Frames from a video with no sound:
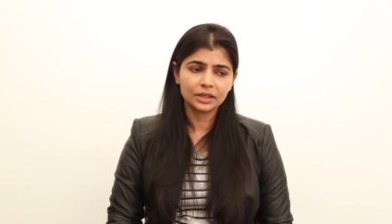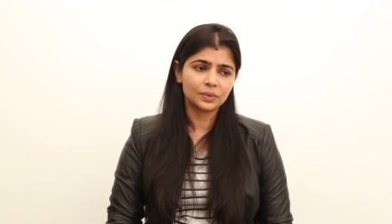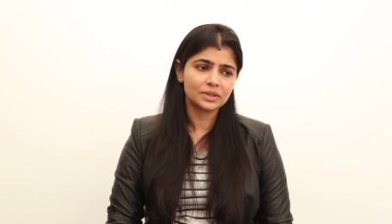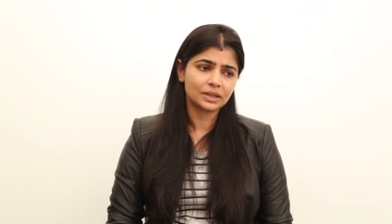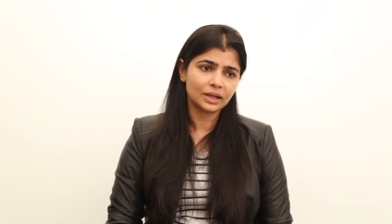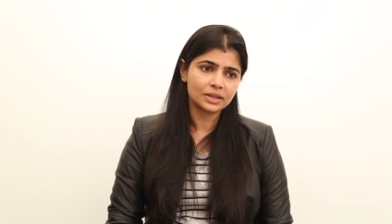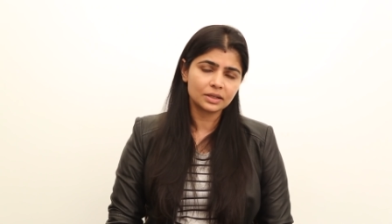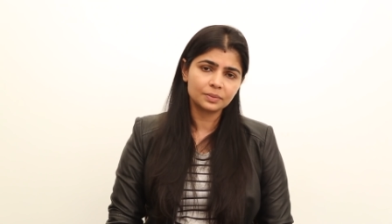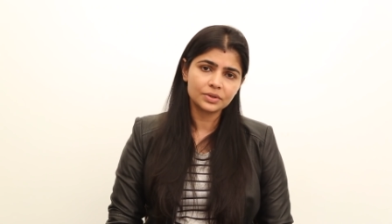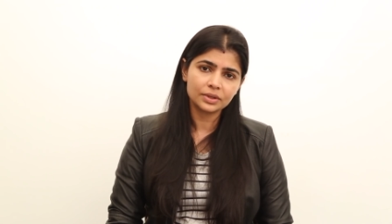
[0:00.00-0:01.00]
That was a
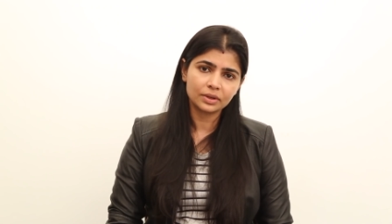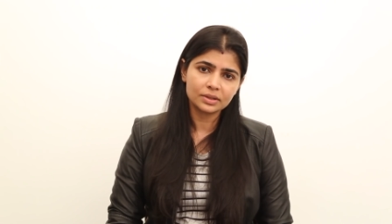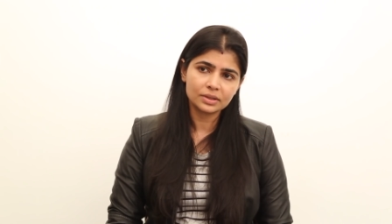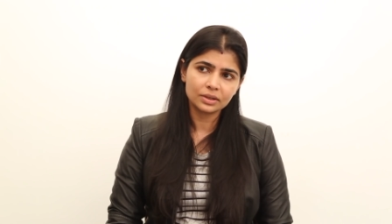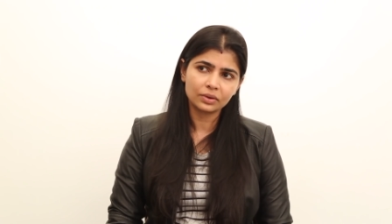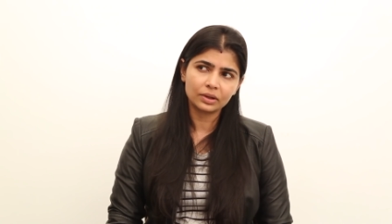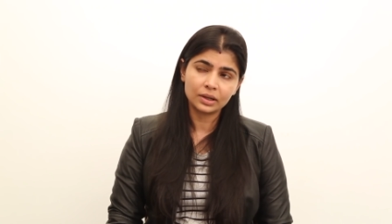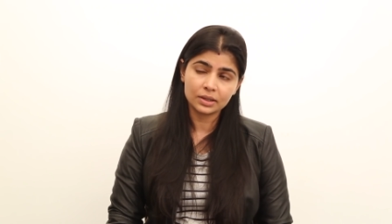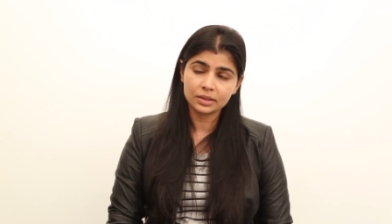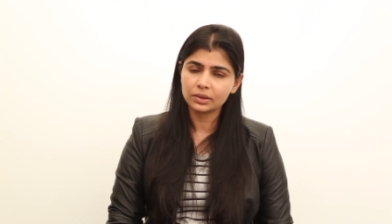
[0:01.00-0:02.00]
classical music concert or a
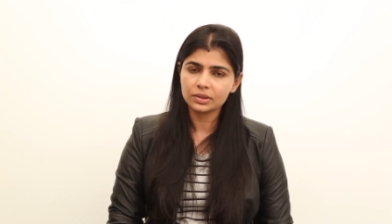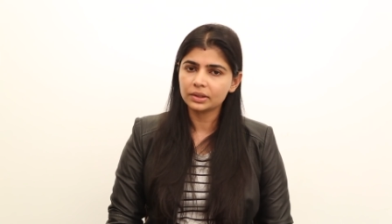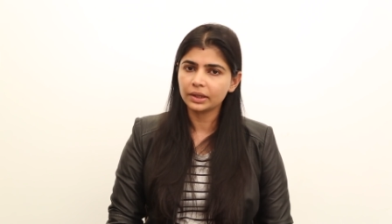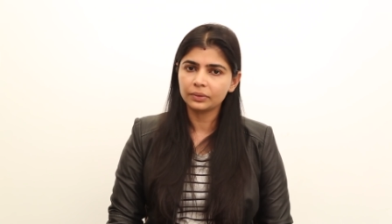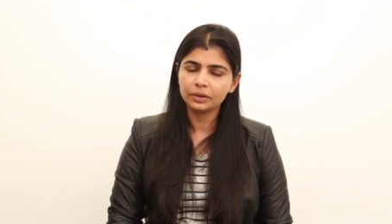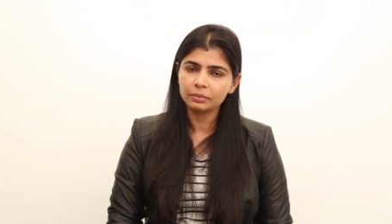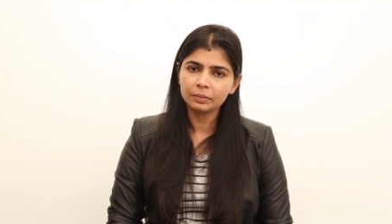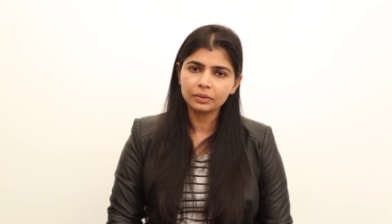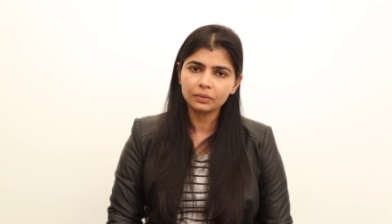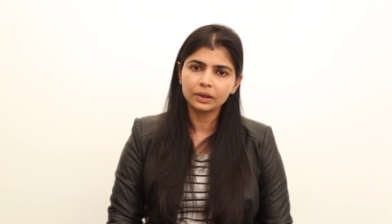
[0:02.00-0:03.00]
ghazal concert, I don't
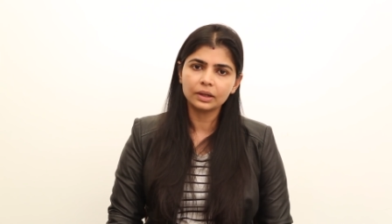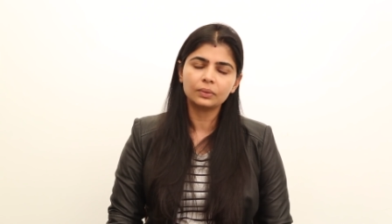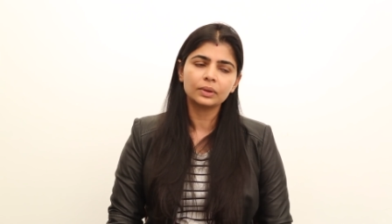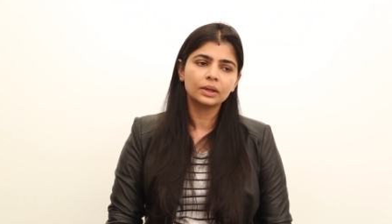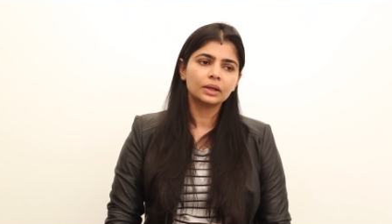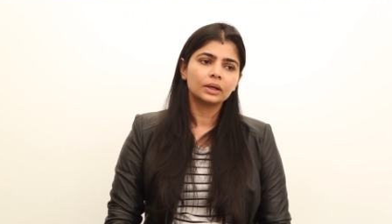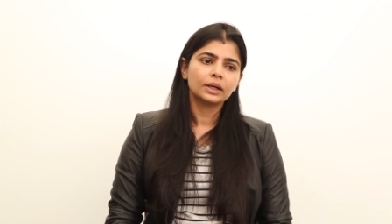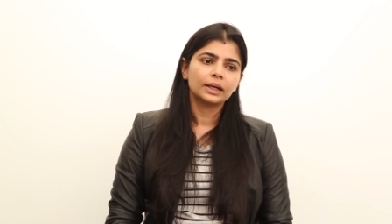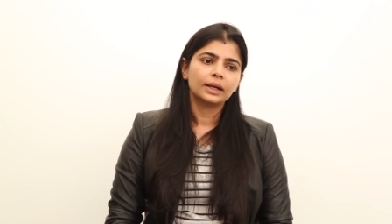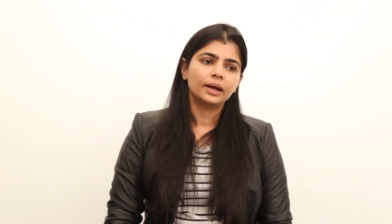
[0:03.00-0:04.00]
remember well now.
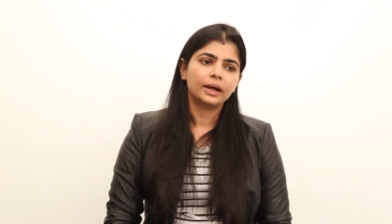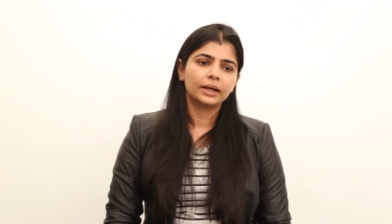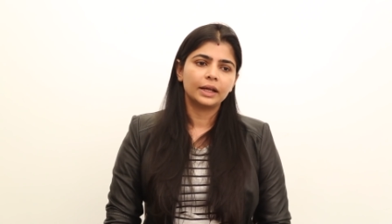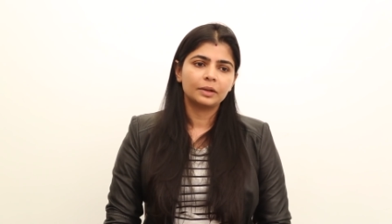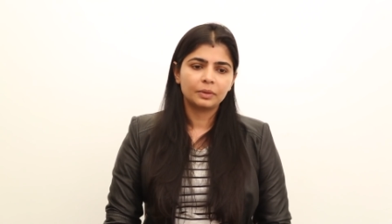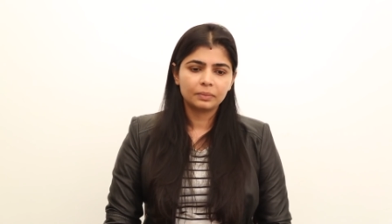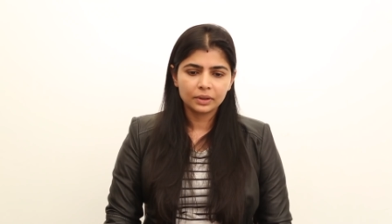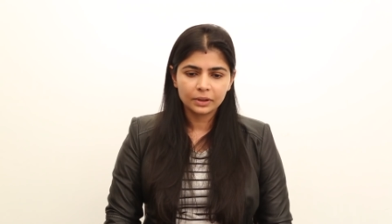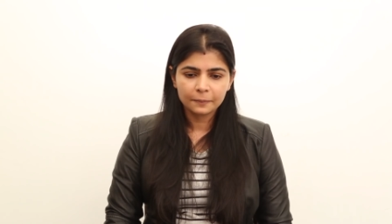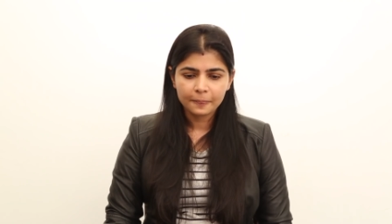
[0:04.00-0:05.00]
And I
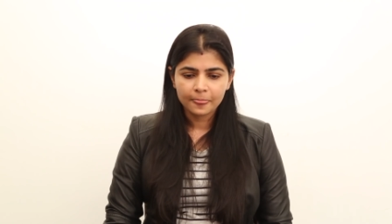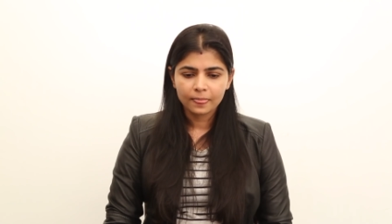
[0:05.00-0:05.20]
remember